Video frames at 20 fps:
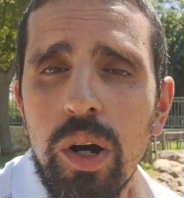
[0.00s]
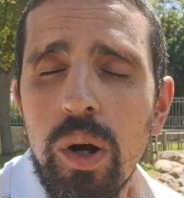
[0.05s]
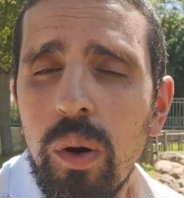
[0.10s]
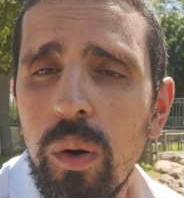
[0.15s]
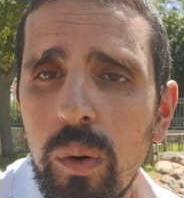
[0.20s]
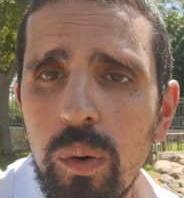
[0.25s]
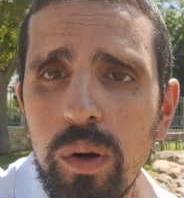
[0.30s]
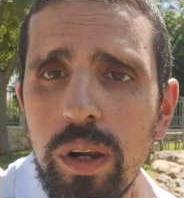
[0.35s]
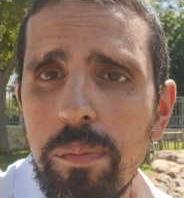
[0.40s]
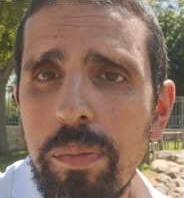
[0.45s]

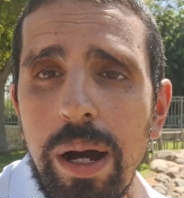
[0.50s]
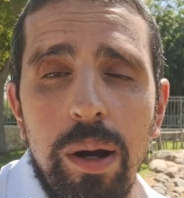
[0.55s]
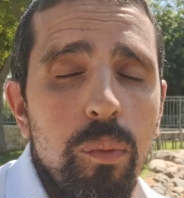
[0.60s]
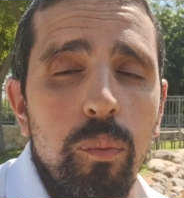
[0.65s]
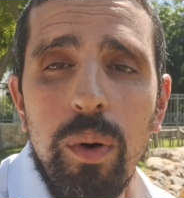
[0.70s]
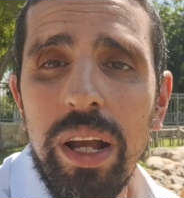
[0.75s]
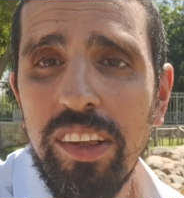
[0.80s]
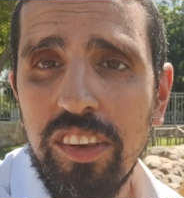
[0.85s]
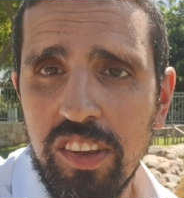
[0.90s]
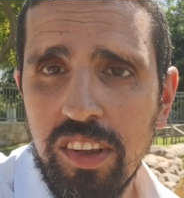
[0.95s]
all about
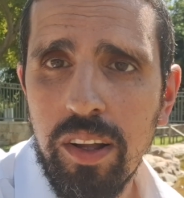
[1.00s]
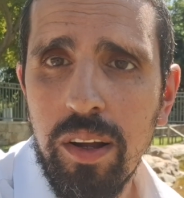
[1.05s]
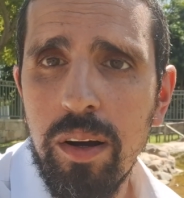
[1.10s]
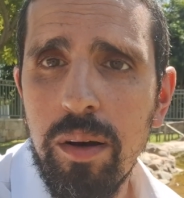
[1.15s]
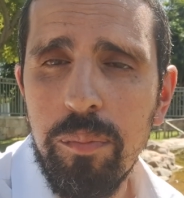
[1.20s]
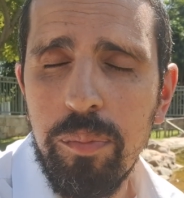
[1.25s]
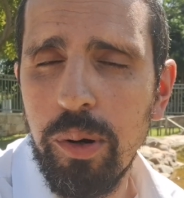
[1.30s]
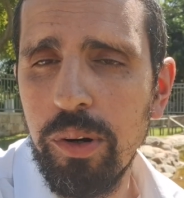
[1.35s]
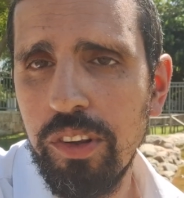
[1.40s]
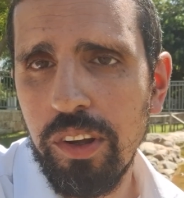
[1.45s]
waste
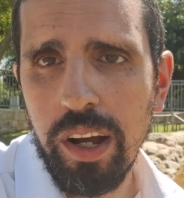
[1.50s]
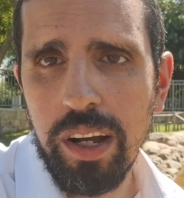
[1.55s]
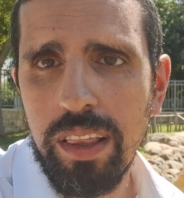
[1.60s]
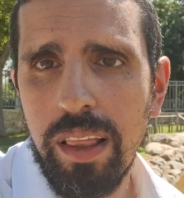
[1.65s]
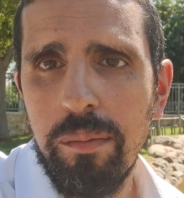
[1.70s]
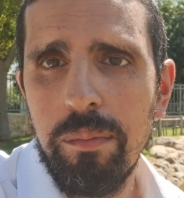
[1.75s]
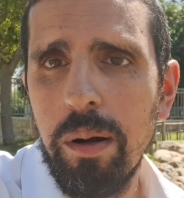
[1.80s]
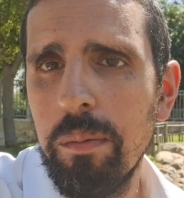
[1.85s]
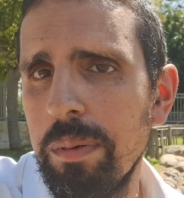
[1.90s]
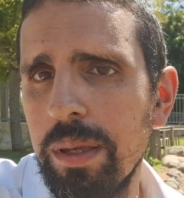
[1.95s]
product
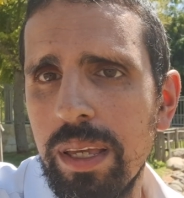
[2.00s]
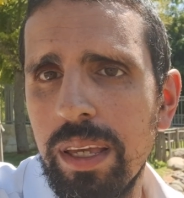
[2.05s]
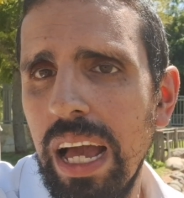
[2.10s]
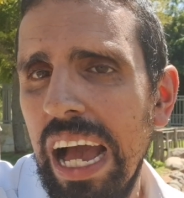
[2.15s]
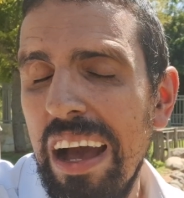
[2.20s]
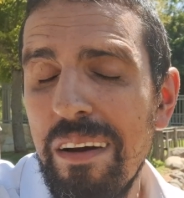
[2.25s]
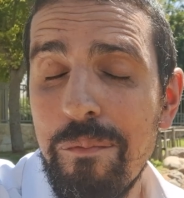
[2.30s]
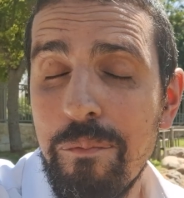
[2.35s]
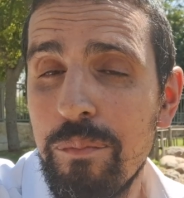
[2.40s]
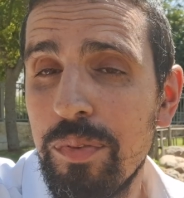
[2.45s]
that might be
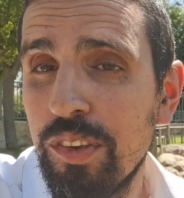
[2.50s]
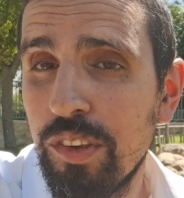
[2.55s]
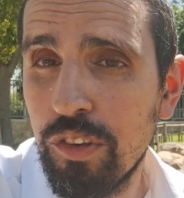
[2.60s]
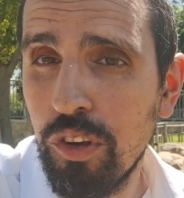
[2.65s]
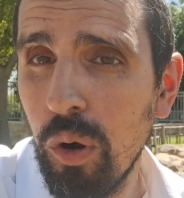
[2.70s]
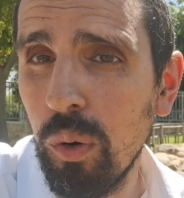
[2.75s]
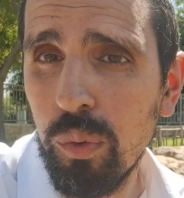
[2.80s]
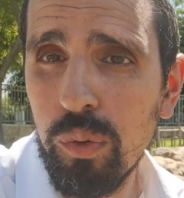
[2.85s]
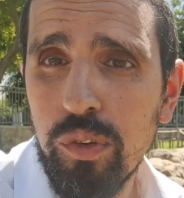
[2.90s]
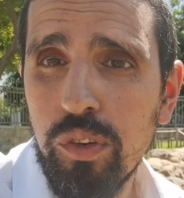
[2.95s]
have
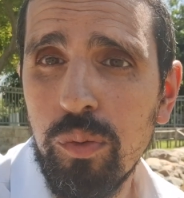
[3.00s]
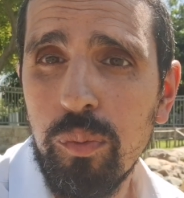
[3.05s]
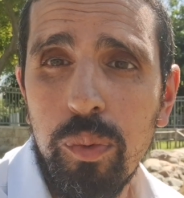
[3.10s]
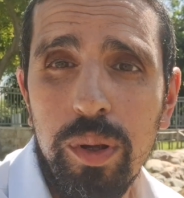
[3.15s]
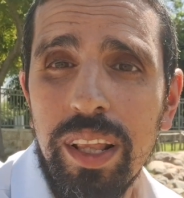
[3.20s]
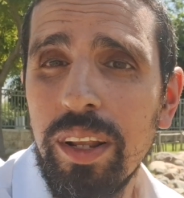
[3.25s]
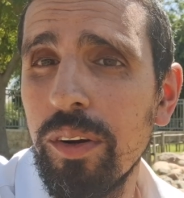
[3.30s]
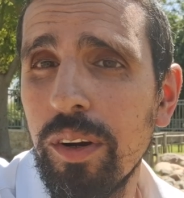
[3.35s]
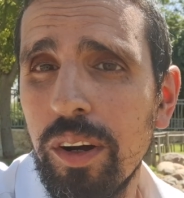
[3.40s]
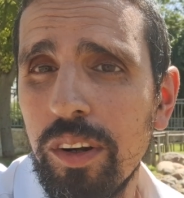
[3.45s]
sold
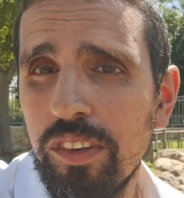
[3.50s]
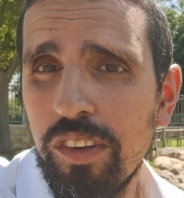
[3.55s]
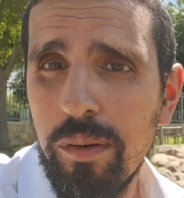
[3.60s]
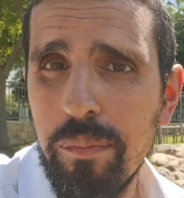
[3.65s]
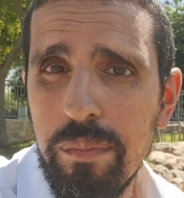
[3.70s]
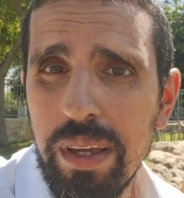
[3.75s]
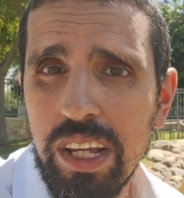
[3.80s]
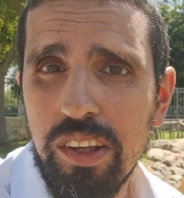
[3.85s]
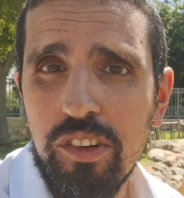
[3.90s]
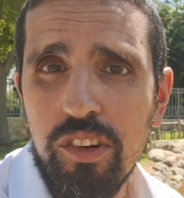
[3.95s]
within regards to a
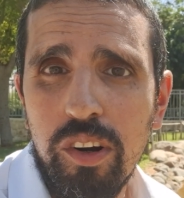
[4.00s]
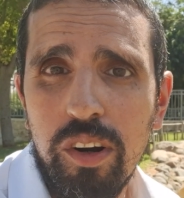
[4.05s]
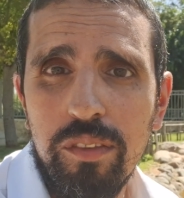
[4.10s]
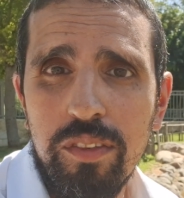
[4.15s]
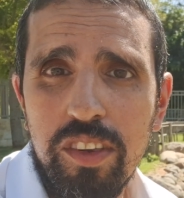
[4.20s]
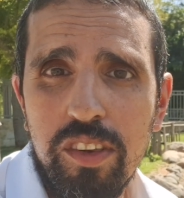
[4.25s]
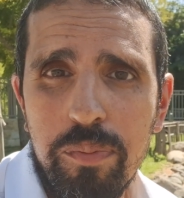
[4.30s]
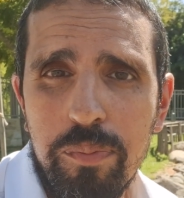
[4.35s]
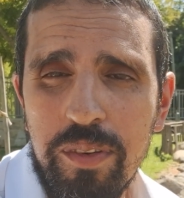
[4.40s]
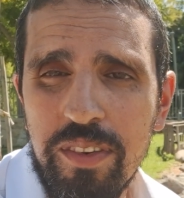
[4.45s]
mixture of a
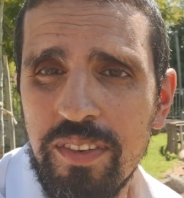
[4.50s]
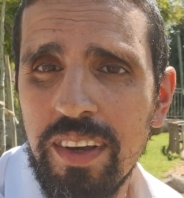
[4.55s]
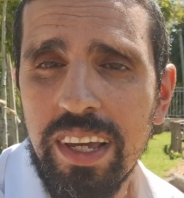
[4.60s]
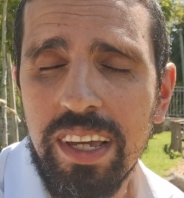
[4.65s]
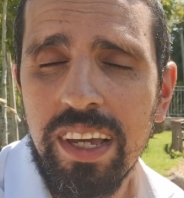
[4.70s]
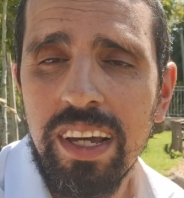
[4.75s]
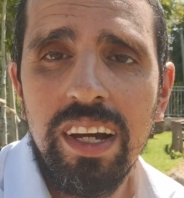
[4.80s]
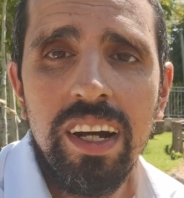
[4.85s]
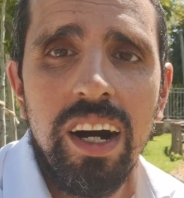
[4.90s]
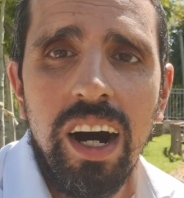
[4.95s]

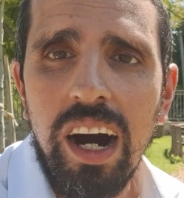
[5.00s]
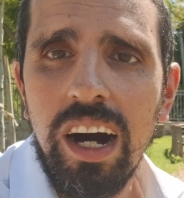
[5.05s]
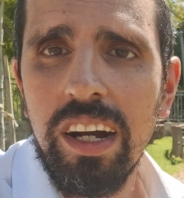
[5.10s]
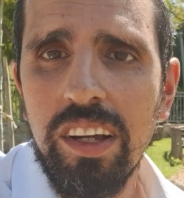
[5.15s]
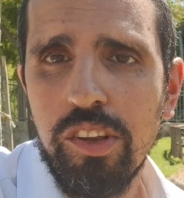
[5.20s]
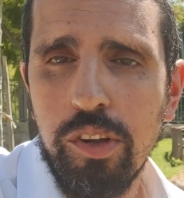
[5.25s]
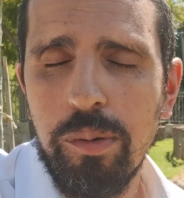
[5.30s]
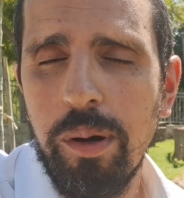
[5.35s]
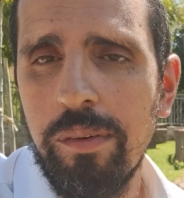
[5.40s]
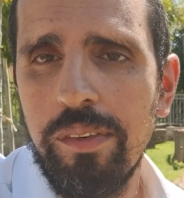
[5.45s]
specific
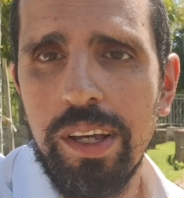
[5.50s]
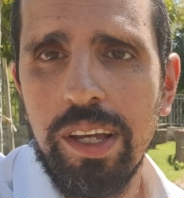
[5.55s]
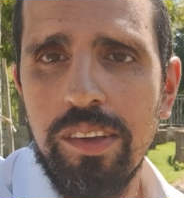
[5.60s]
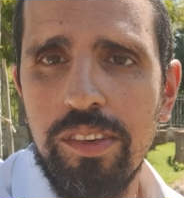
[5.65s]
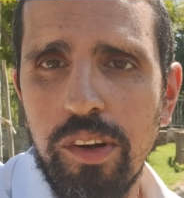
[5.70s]
item over here.